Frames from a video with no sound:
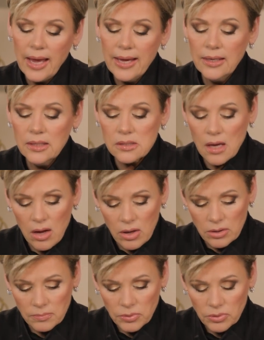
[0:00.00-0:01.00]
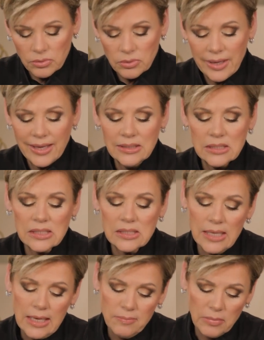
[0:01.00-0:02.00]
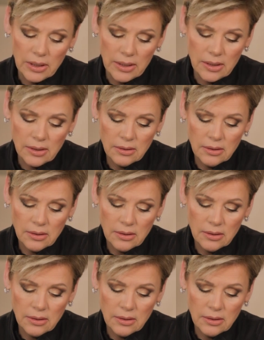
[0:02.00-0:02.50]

and is honorable and seemly